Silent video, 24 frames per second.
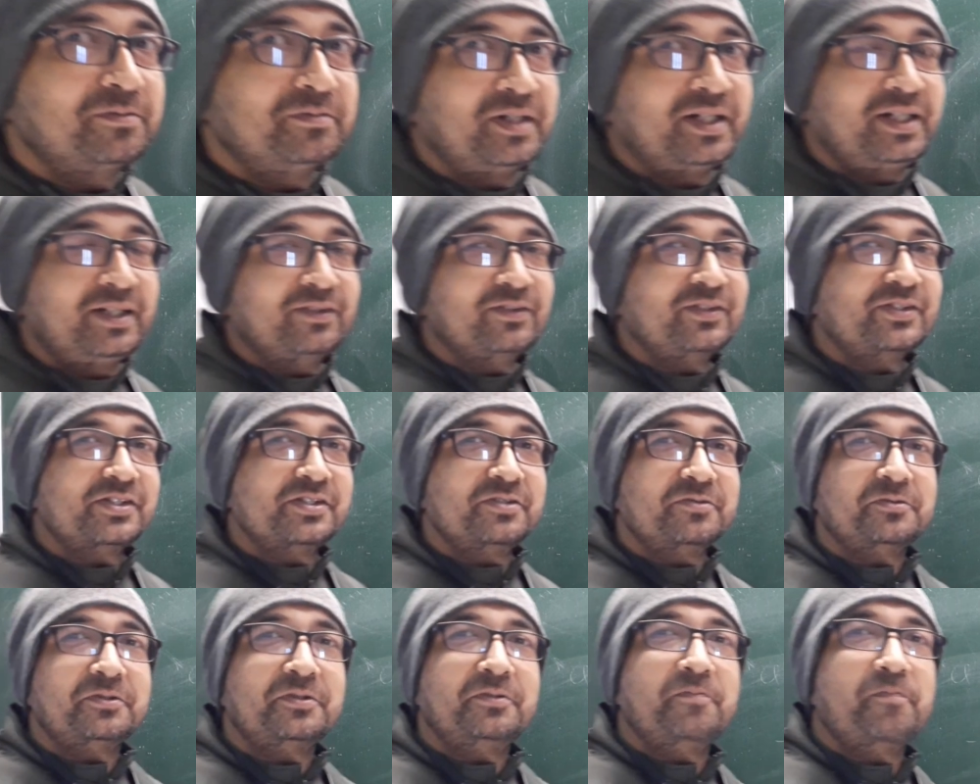many
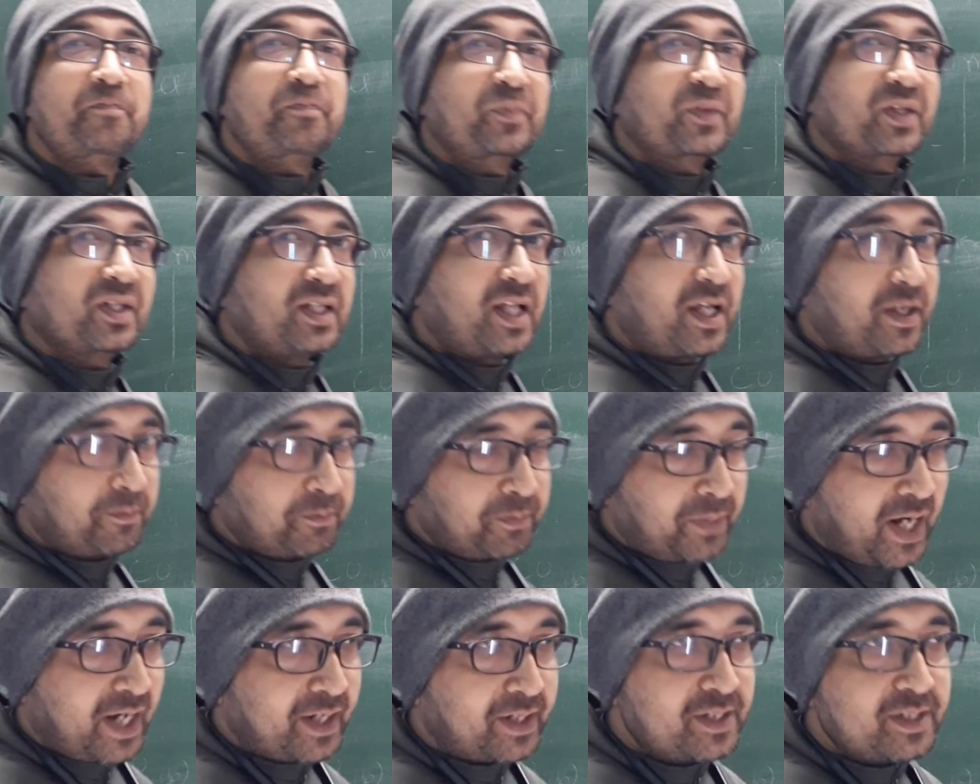questions from, like,
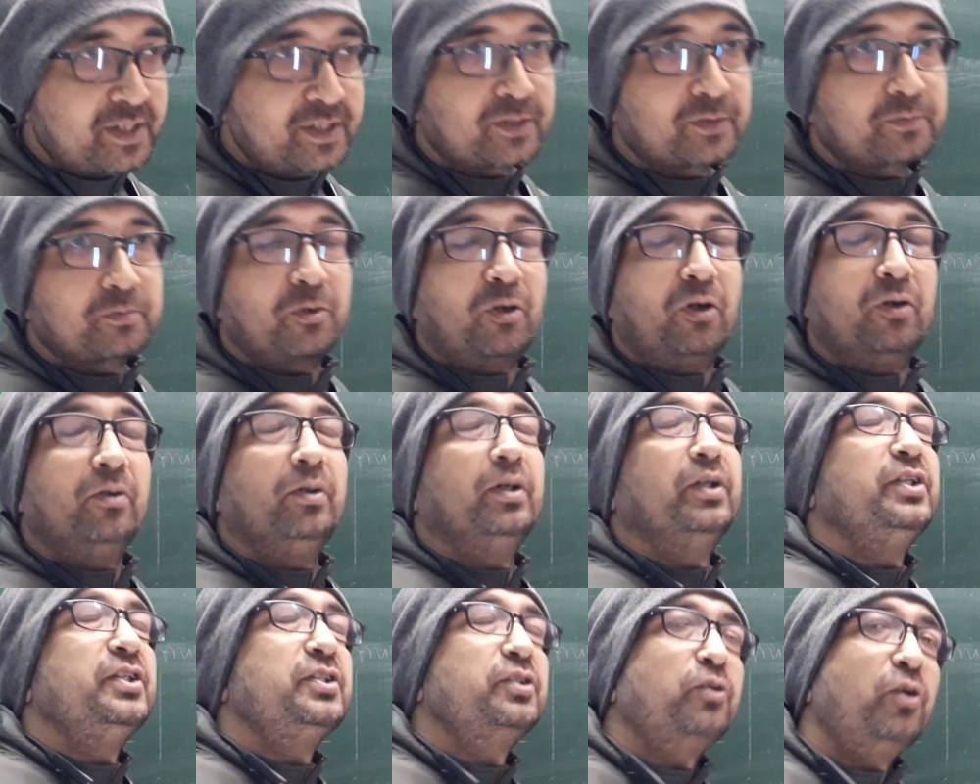practice
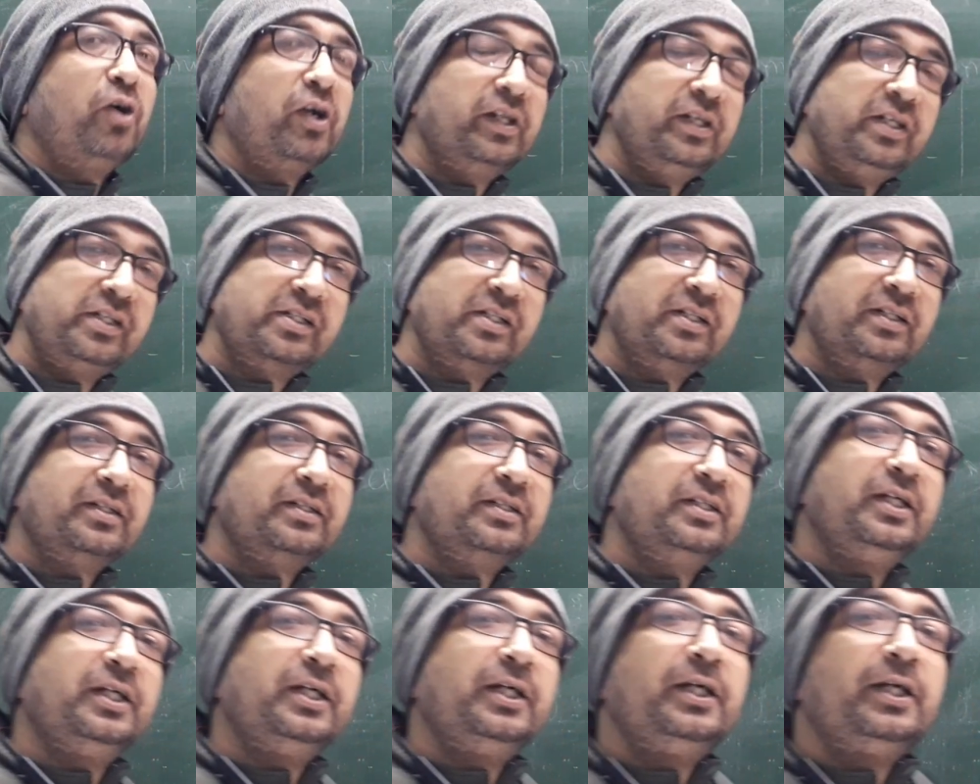this
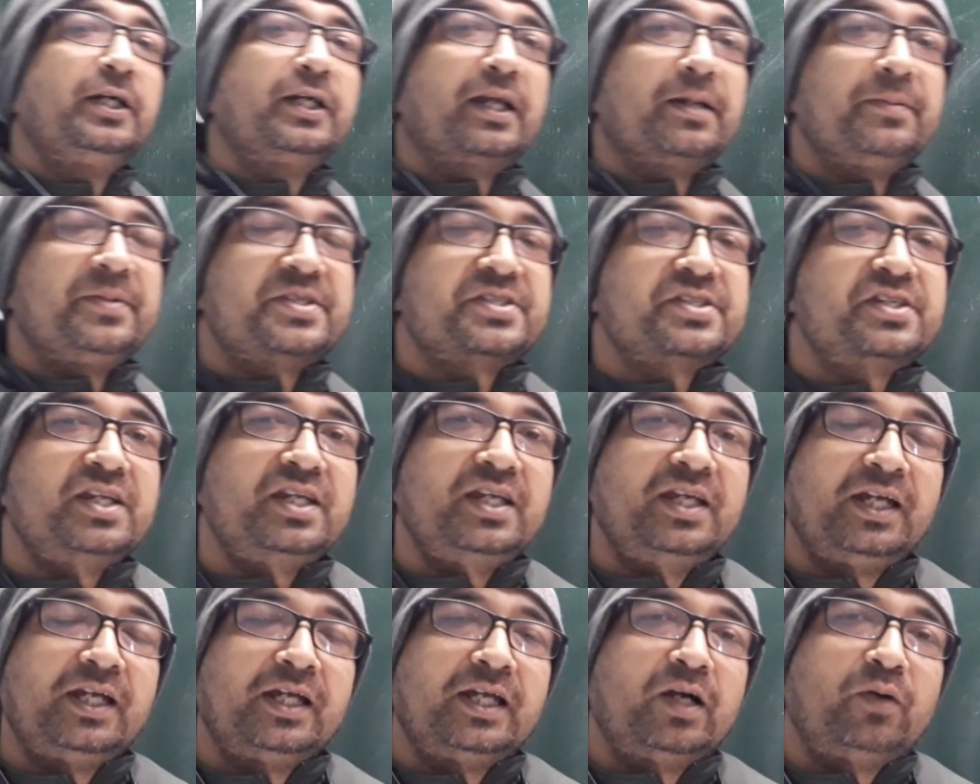coordination
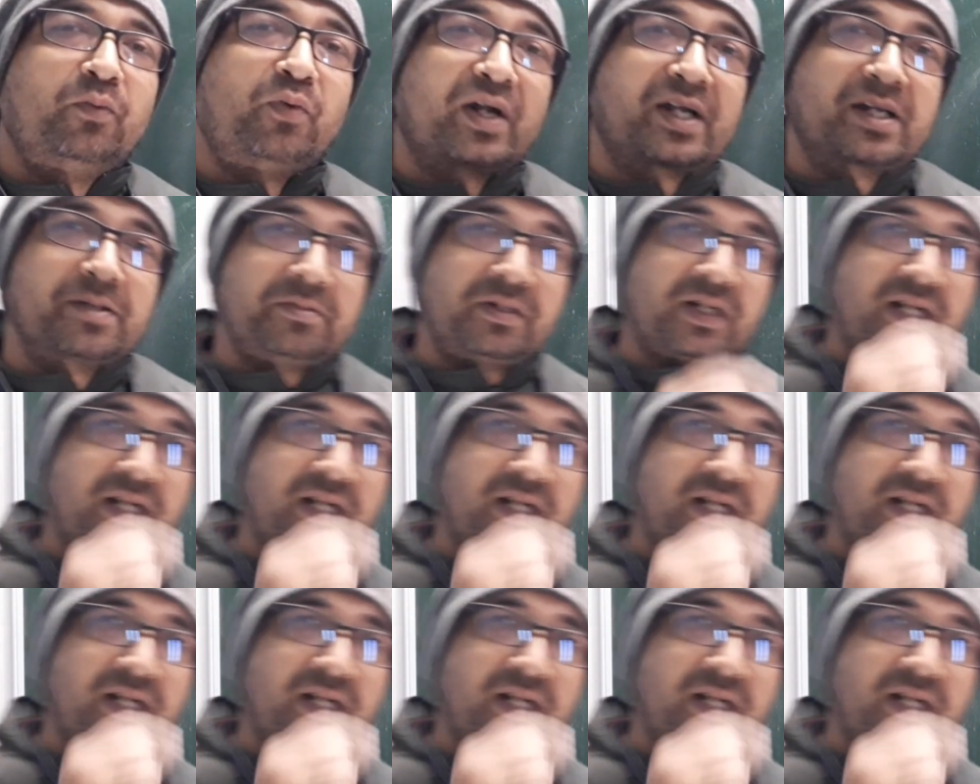chemistry. Whatever